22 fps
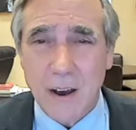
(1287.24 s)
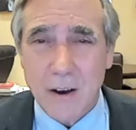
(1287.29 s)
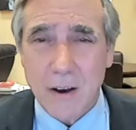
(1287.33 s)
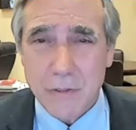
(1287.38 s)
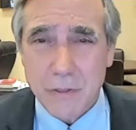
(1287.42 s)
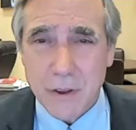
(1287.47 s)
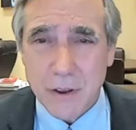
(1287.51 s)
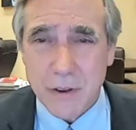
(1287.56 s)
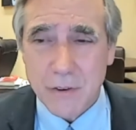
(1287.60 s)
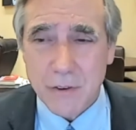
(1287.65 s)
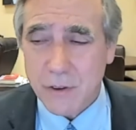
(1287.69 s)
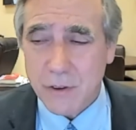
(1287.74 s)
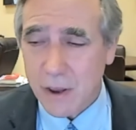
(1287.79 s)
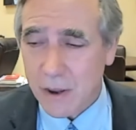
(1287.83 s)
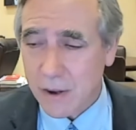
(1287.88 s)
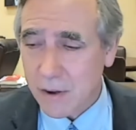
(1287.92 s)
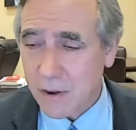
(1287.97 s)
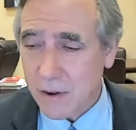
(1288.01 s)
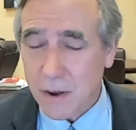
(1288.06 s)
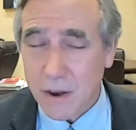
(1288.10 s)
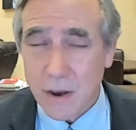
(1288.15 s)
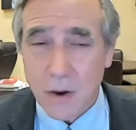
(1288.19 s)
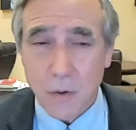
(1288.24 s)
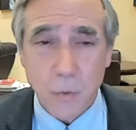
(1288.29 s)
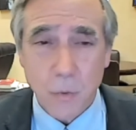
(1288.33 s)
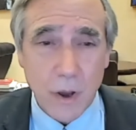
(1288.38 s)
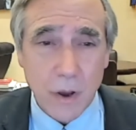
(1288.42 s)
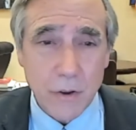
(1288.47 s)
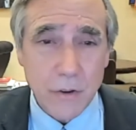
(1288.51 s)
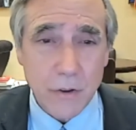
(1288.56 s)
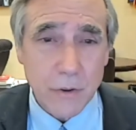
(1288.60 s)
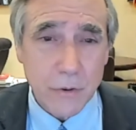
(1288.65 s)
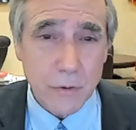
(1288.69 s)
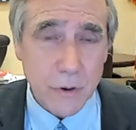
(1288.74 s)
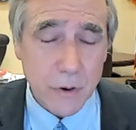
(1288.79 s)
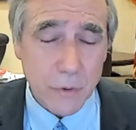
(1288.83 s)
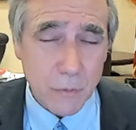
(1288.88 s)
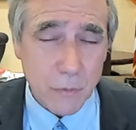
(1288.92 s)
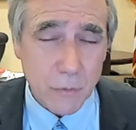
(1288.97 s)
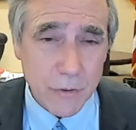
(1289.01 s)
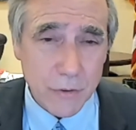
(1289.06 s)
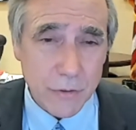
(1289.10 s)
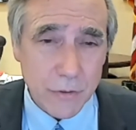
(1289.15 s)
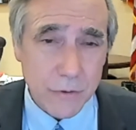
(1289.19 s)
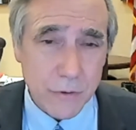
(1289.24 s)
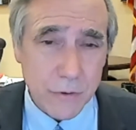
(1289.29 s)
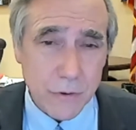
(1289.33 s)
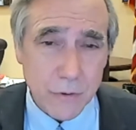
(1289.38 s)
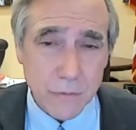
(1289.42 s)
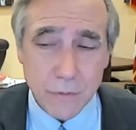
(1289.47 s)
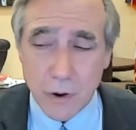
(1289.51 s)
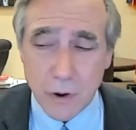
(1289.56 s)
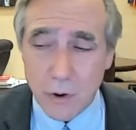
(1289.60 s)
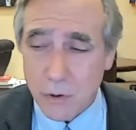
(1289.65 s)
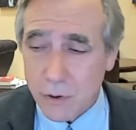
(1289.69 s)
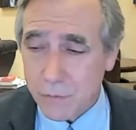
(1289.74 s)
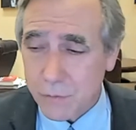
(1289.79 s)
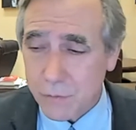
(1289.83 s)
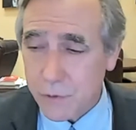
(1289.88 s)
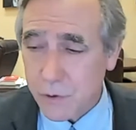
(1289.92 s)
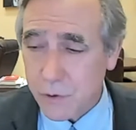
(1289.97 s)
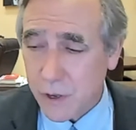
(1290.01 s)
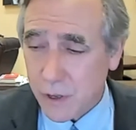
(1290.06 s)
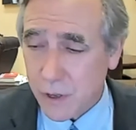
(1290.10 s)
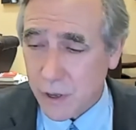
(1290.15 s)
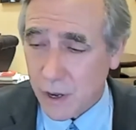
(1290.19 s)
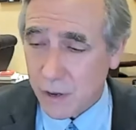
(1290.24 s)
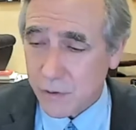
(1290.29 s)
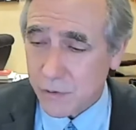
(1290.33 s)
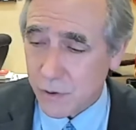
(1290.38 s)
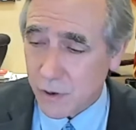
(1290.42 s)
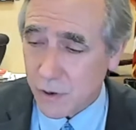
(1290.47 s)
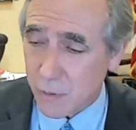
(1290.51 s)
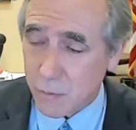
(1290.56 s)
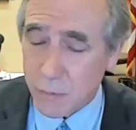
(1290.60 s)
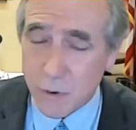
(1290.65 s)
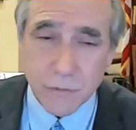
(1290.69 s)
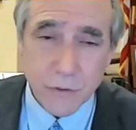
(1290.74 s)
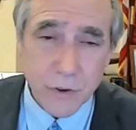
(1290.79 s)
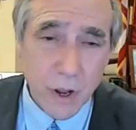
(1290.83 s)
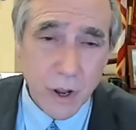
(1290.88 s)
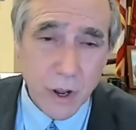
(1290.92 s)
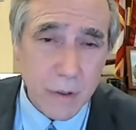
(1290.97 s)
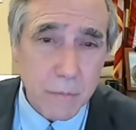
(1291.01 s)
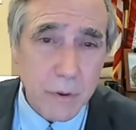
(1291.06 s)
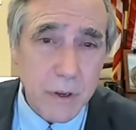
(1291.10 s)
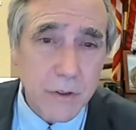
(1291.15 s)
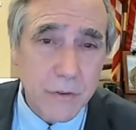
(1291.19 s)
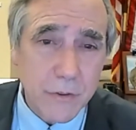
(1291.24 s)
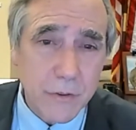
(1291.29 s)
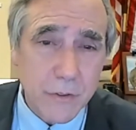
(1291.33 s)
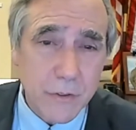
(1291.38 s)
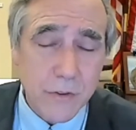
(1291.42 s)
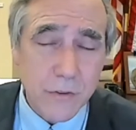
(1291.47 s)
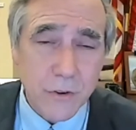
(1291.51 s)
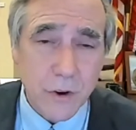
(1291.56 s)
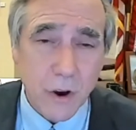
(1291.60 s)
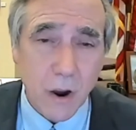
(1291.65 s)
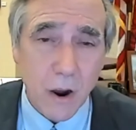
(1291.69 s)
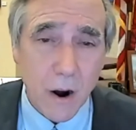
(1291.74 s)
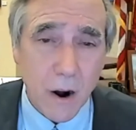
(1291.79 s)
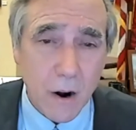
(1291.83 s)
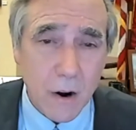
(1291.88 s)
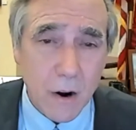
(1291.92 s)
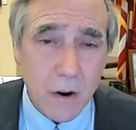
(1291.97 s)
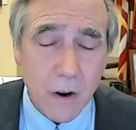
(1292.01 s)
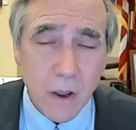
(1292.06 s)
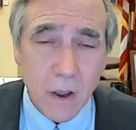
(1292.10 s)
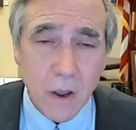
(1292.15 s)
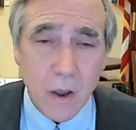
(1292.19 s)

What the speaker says: Things like, well, you can register to vote if you can guess the number of jelly beans in the jar,